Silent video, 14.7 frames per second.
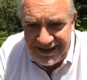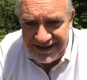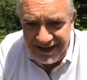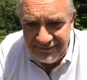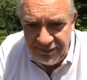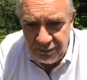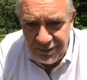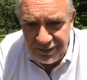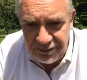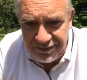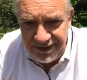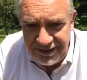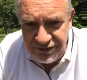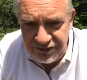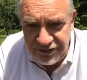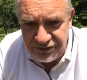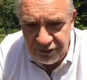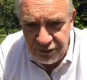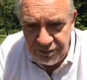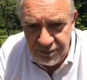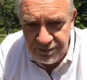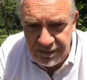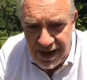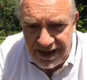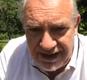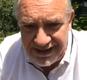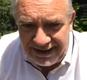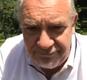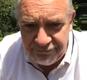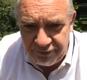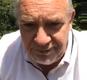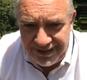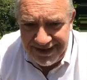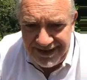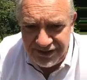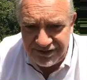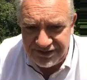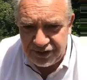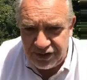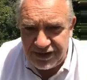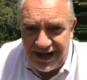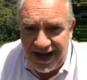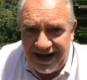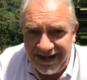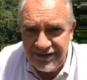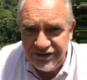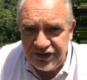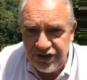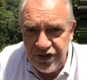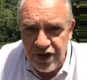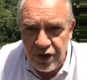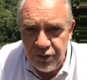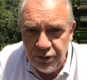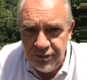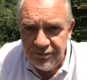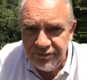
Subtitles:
Kevin Wilkins from Kev from Leeds. Hi to you.